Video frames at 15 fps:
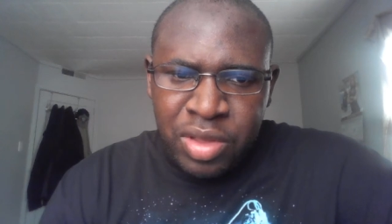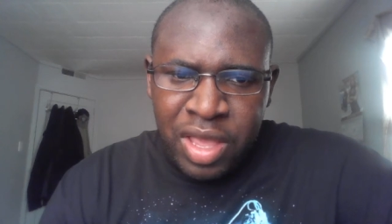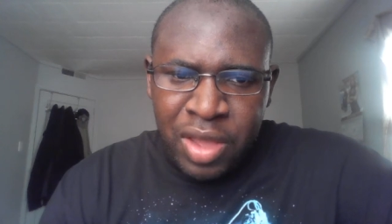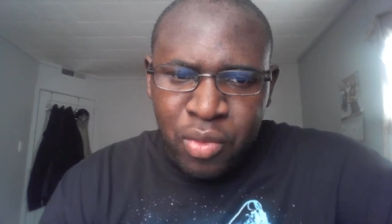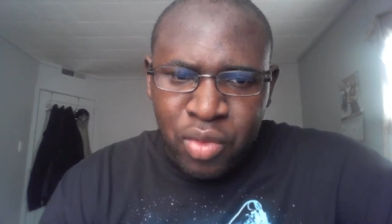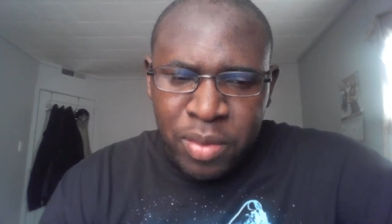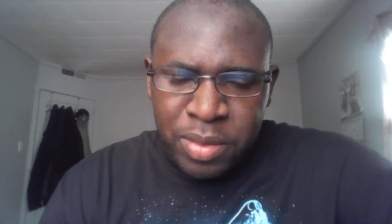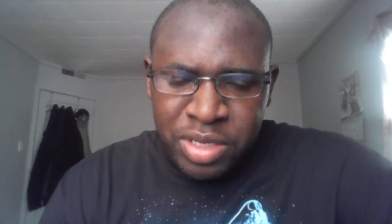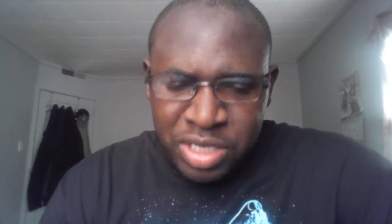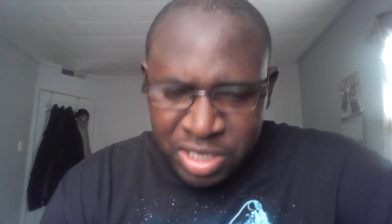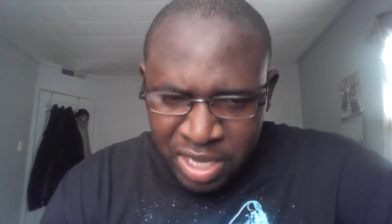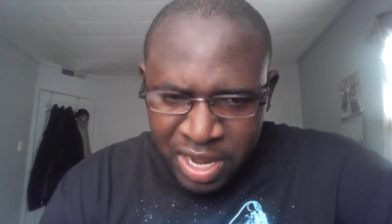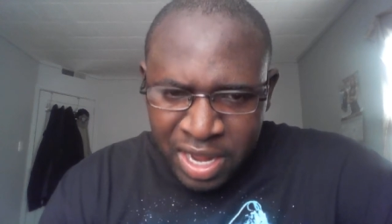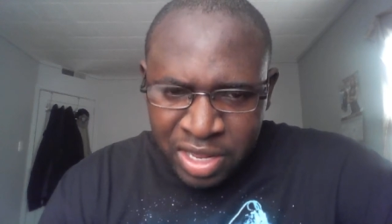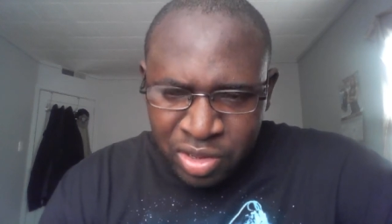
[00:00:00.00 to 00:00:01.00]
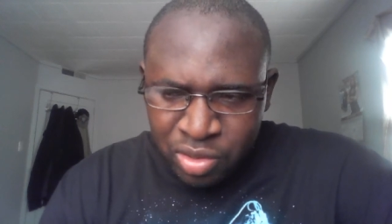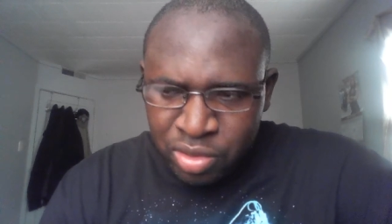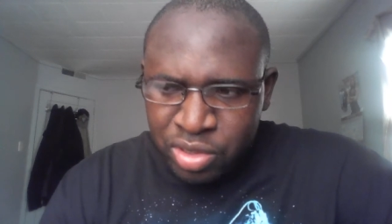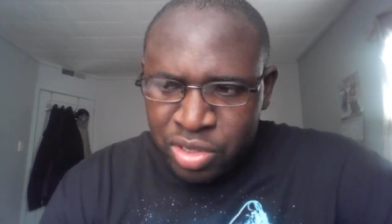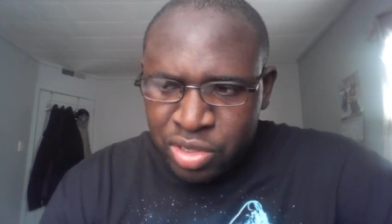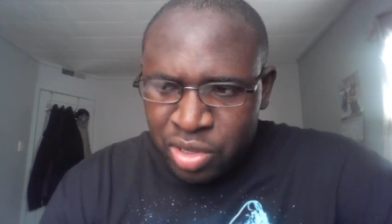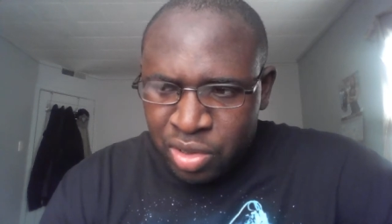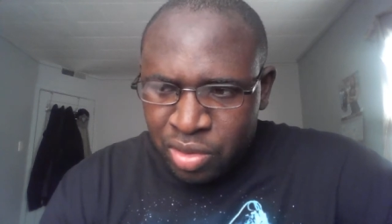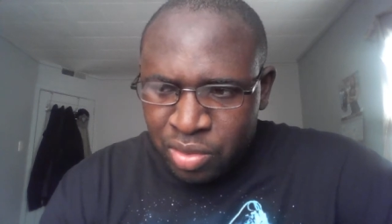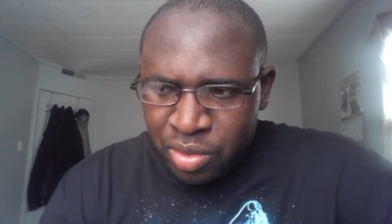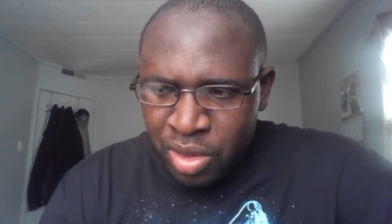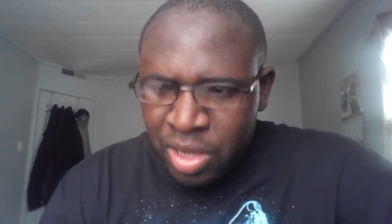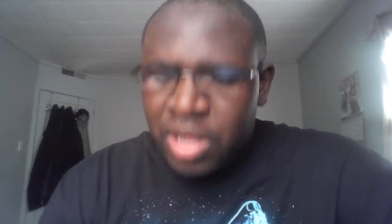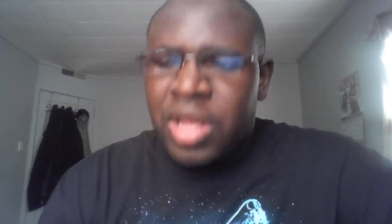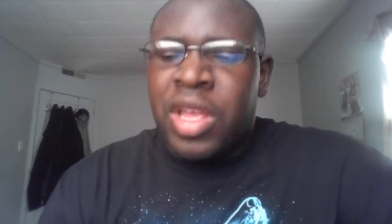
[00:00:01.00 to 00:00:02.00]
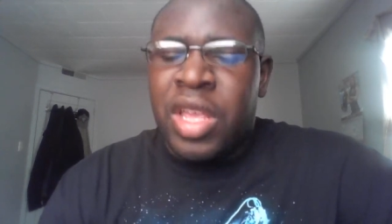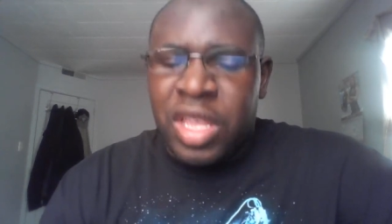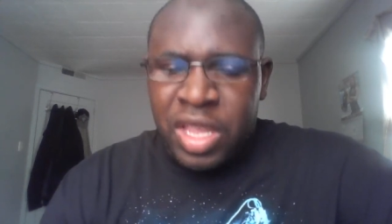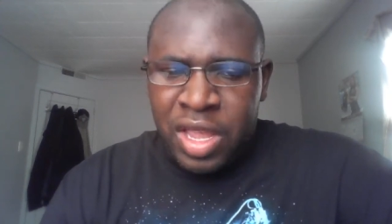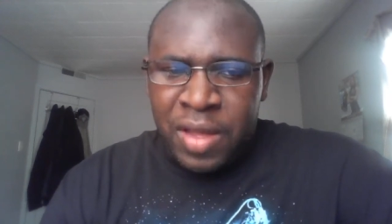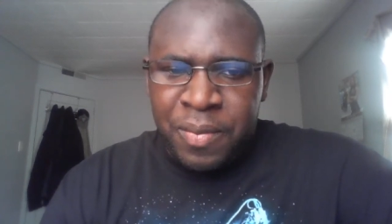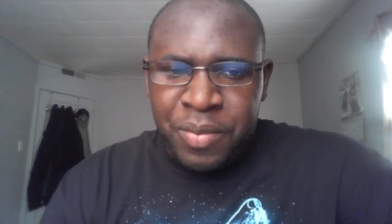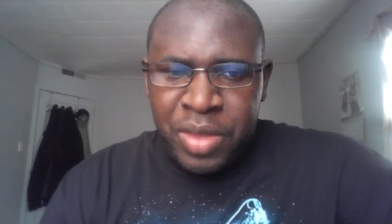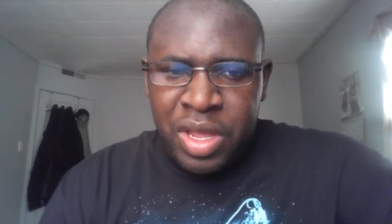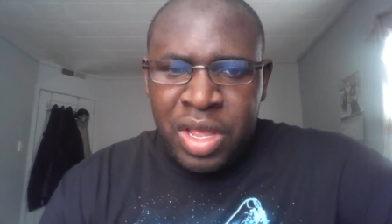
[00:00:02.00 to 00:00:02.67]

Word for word: UK Women's title. So, yep.